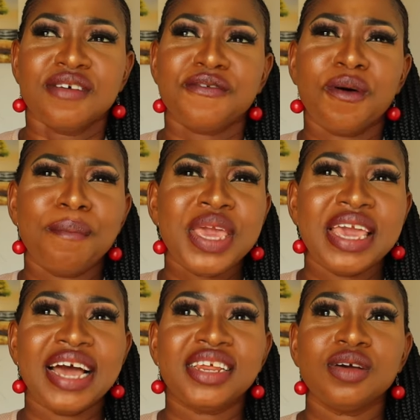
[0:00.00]
For
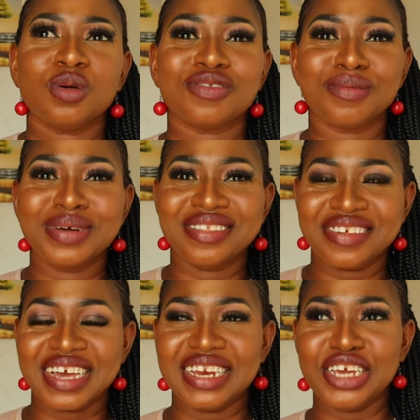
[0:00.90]
me, I didn't
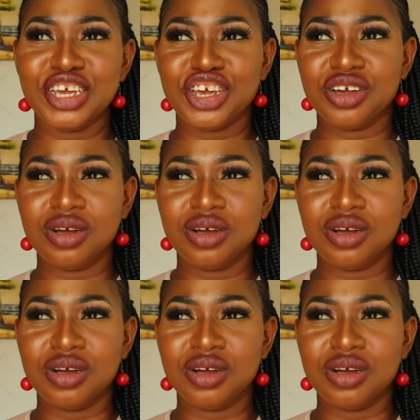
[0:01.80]
automatically